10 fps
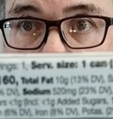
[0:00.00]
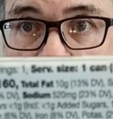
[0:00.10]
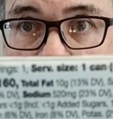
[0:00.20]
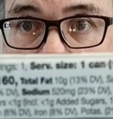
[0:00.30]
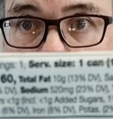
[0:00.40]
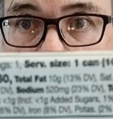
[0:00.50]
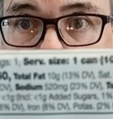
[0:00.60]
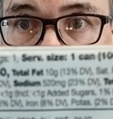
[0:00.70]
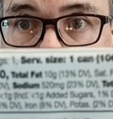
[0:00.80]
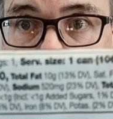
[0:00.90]
Just to
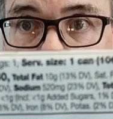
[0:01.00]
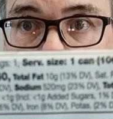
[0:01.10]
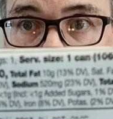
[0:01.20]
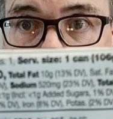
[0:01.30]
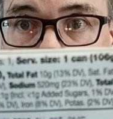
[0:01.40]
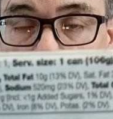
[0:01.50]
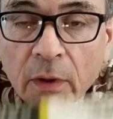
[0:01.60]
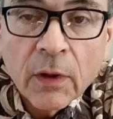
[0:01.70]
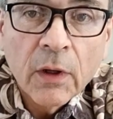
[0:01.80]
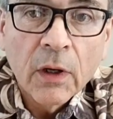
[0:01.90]
remember I'm here.
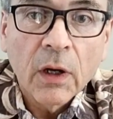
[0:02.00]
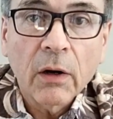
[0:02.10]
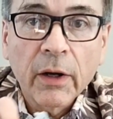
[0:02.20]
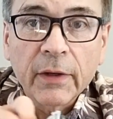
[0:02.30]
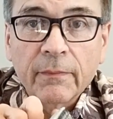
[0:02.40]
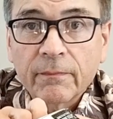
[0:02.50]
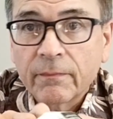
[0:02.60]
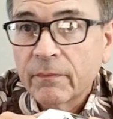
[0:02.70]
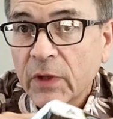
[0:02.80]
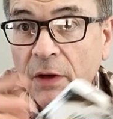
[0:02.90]
All right.
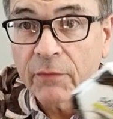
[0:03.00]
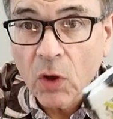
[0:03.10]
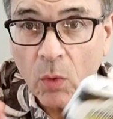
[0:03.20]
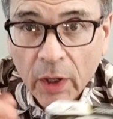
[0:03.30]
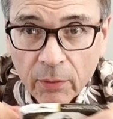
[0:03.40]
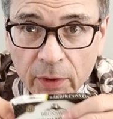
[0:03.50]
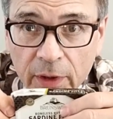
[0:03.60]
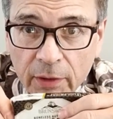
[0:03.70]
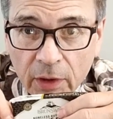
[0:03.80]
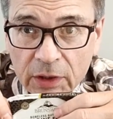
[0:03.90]
Now, if you don't want to
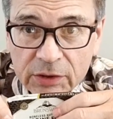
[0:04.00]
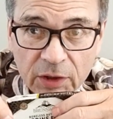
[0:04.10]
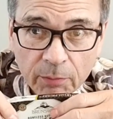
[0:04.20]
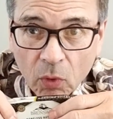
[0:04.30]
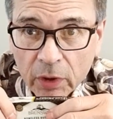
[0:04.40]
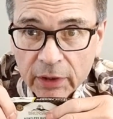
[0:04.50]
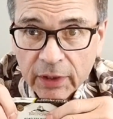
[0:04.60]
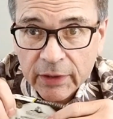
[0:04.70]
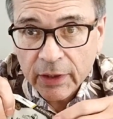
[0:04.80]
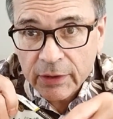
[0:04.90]
listen to the boring
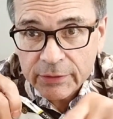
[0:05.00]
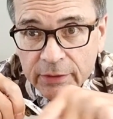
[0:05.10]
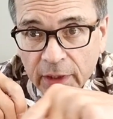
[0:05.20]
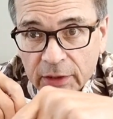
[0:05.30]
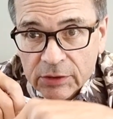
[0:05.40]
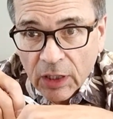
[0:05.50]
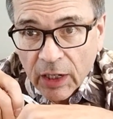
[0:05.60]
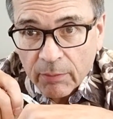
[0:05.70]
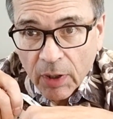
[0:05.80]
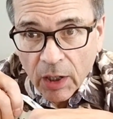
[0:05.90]
details, take the
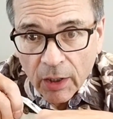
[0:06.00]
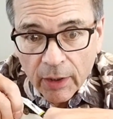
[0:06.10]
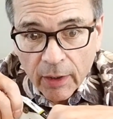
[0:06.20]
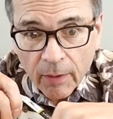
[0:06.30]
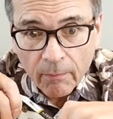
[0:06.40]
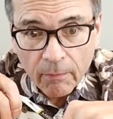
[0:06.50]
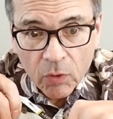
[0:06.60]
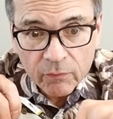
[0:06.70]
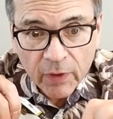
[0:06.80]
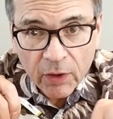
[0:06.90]
slide bar and
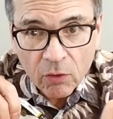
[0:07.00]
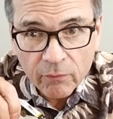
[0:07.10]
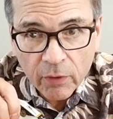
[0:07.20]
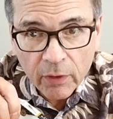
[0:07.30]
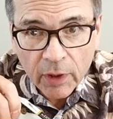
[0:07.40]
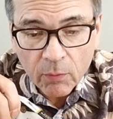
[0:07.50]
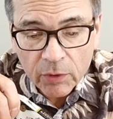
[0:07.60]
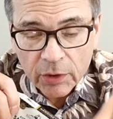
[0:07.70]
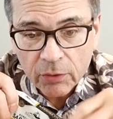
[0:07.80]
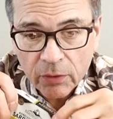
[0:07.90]
move that over. And
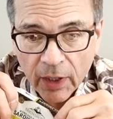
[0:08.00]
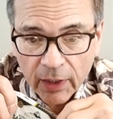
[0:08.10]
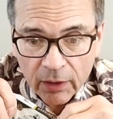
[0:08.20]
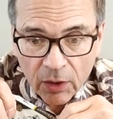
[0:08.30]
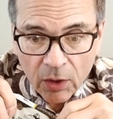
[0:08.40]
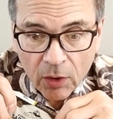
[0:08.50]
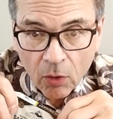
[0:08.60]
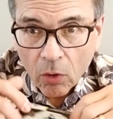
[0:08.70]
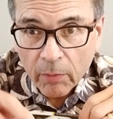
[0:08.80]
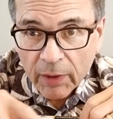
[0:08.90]
when you do that,
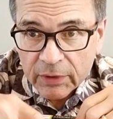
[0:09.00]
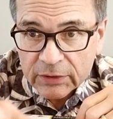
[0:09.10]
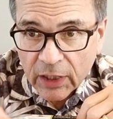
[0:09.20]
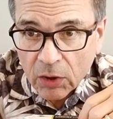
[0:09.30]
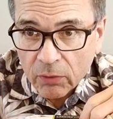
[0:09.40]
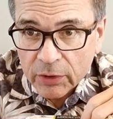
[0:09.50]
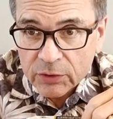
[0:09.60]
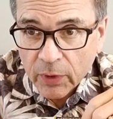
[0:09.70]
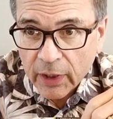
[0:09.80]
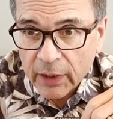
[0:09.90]
or maybe it's got to go
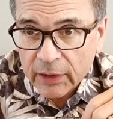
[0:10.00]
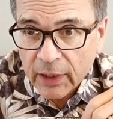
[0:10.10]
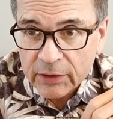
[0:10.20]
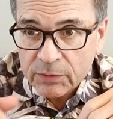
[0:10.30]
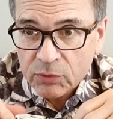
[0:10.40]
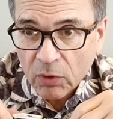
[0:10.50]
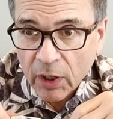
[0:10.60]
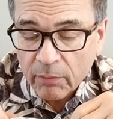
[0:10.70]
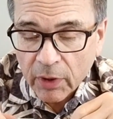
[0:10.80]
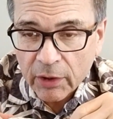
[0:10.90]
this way, hit that
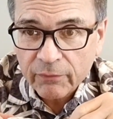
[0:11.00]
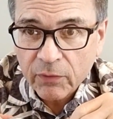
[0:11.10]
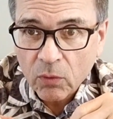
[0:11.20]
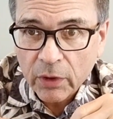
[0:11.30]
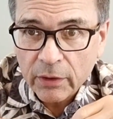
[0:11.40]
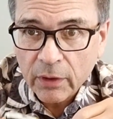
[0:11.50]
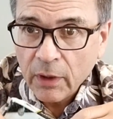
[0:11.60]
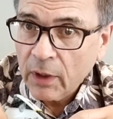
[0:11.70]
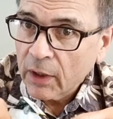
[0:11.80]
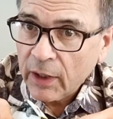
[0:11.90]
subscribe button if you would.
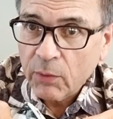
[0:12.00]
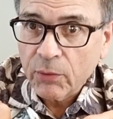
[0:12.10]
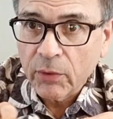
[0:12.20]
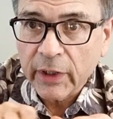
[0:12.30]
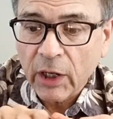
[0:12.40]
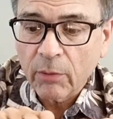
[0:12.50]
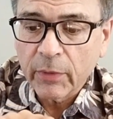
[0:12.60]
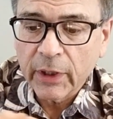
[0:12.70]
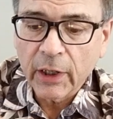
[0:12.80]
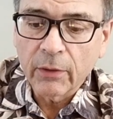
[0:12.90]
That would really help
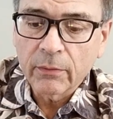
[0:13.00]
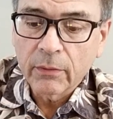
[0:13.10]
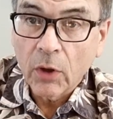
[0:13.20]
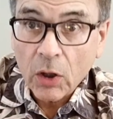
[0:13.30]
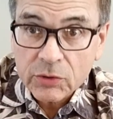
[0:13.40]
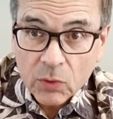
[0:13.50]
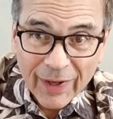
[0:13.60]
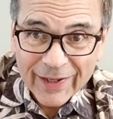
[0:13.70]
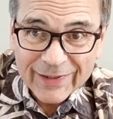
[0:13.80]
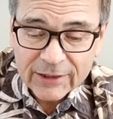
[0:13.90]
me out. Also,
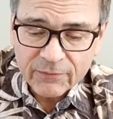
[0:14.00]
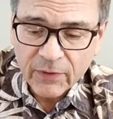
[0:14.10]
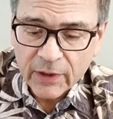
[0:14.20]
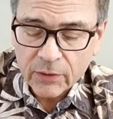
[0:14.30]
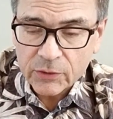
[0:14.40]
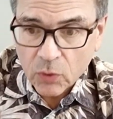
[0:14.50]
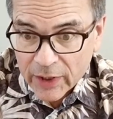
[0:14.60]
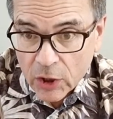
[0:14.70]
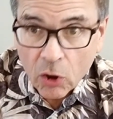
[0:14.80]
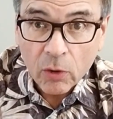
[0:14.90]
like this video so
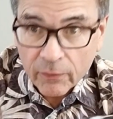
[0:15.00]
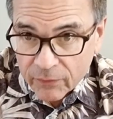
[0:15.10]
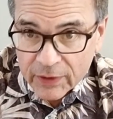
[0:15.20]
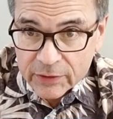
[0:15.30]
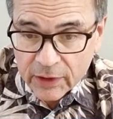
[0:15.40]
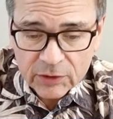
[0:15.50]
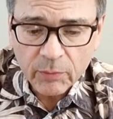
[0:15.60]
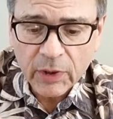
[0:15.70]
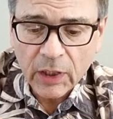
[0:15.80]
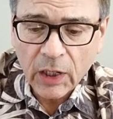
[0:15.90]
I know if these things are
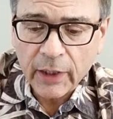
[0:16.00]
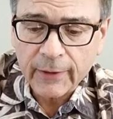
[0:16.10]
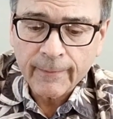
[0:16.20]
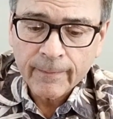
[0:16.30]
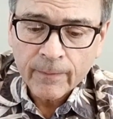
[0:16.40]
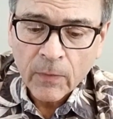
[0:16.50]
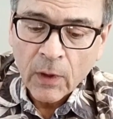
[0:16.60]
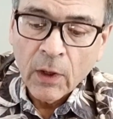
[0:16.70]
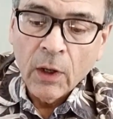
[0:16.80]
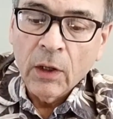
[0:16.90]
being liked.
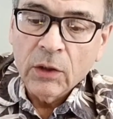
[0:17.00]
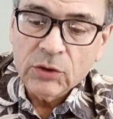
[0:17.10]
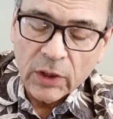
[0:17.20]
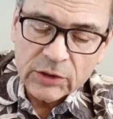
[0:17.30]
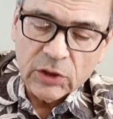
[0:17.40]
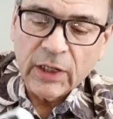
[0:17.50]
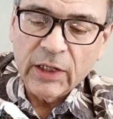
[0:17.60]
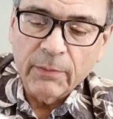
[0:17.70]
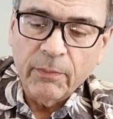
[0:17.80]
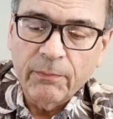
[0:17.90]
So let's look
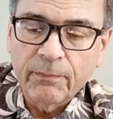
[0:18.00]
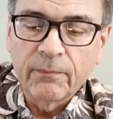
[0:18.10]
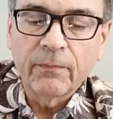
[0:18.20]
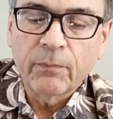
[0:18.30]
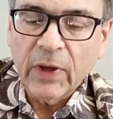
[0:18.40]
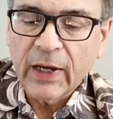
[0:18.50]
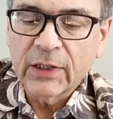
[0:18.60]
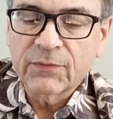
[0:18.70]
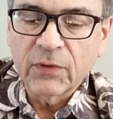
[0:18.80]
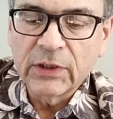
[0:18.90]
on the
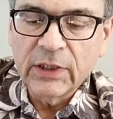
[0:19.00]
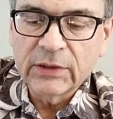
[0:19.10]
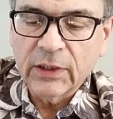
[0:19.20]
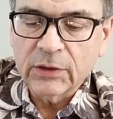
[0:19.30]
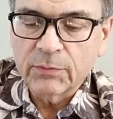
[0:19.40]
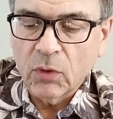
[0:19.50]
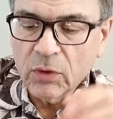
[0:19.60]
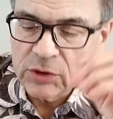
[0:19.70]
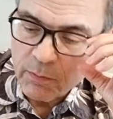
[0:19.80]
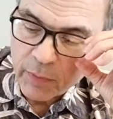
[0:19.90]
package for the details.
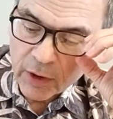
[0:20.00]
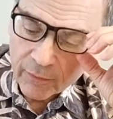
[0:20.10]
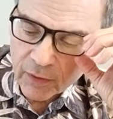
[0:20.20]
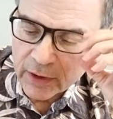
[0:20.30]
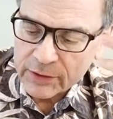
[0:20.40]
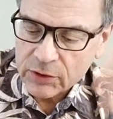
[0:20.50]
Boneless butterflied.